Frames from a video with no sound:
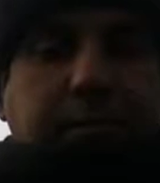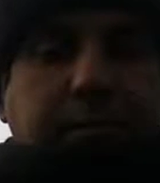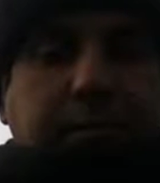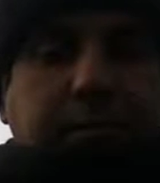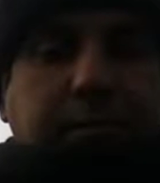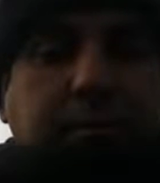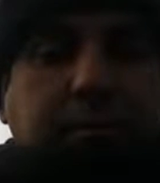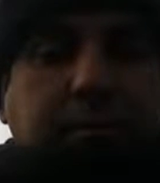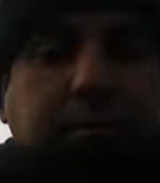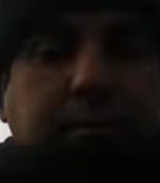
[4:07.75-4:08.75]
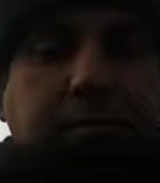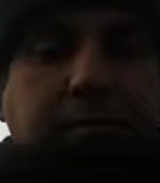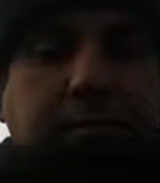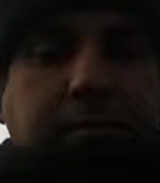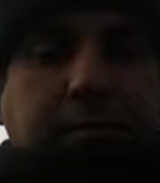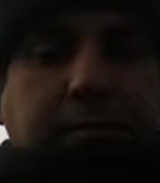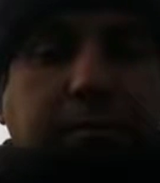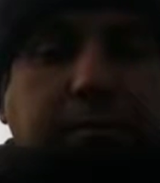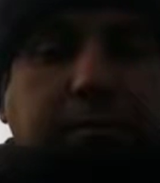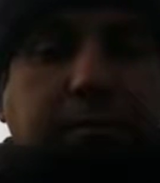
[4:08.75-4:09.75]

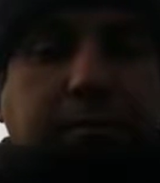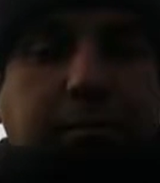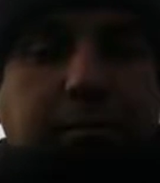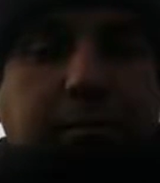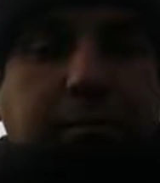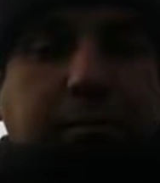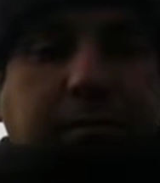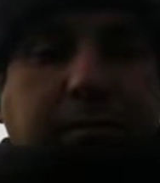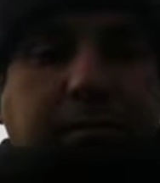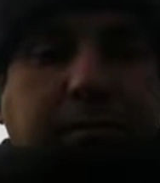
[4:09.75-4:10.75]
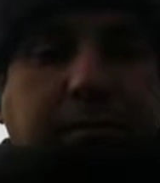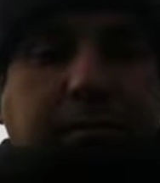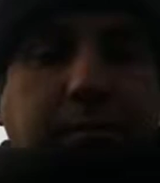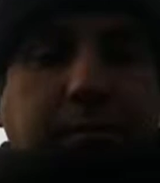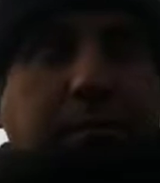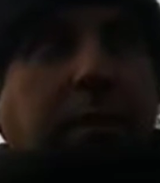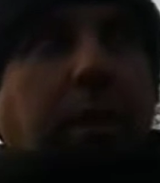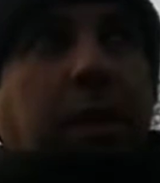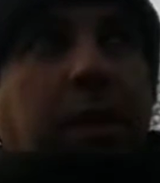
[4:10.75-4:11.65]
(silence)